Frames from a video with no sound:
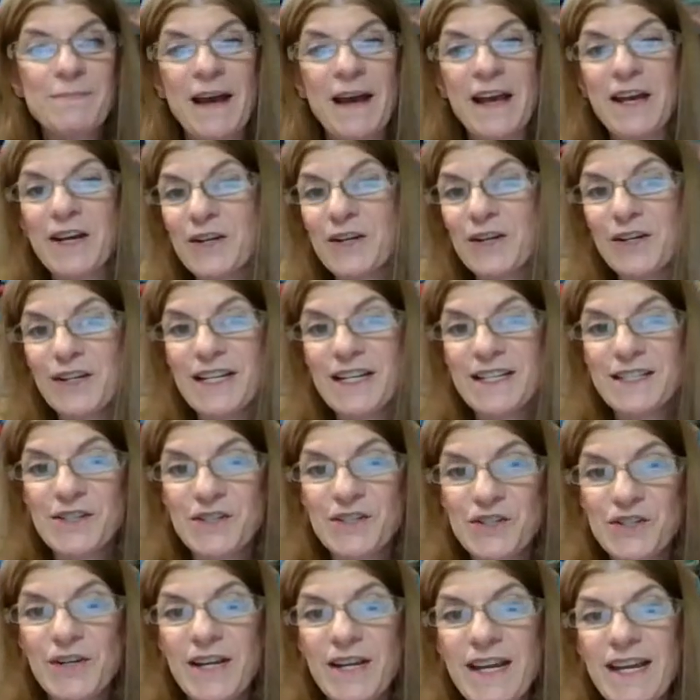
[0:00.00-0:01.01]
My current
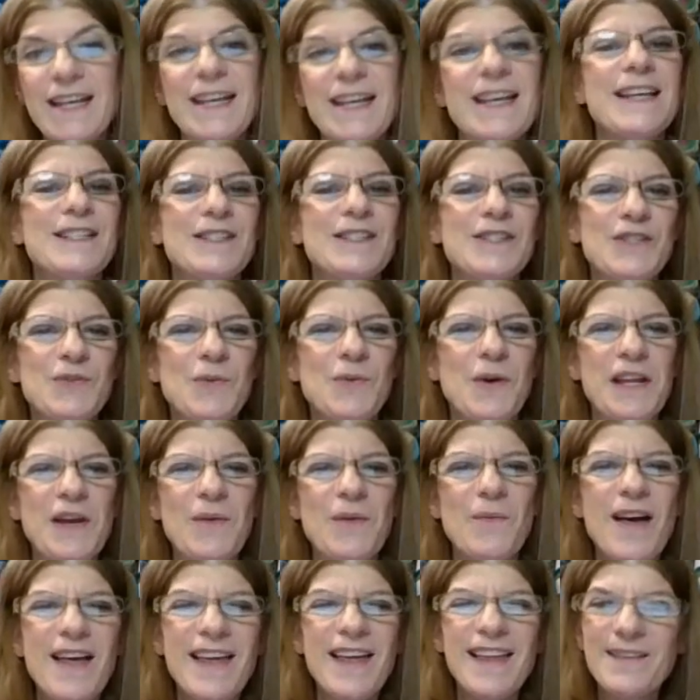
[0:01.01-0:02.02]
streak is
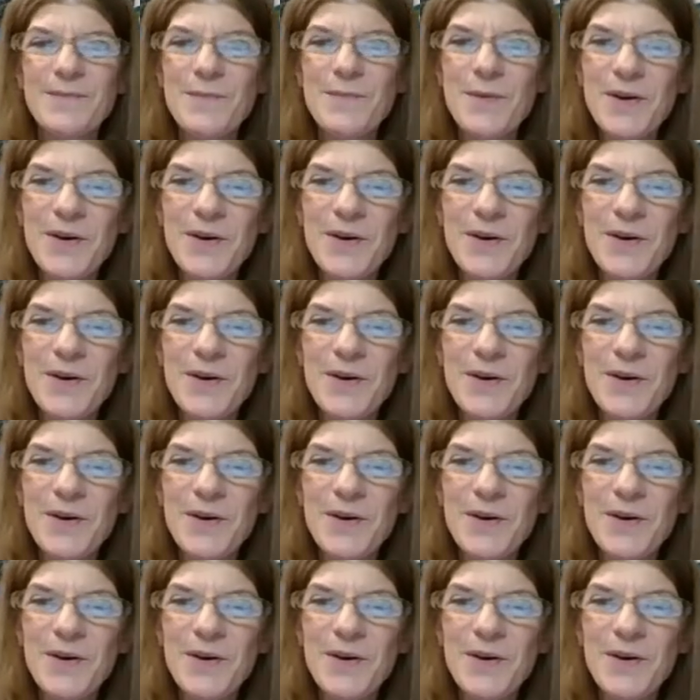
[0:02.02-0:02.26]
21.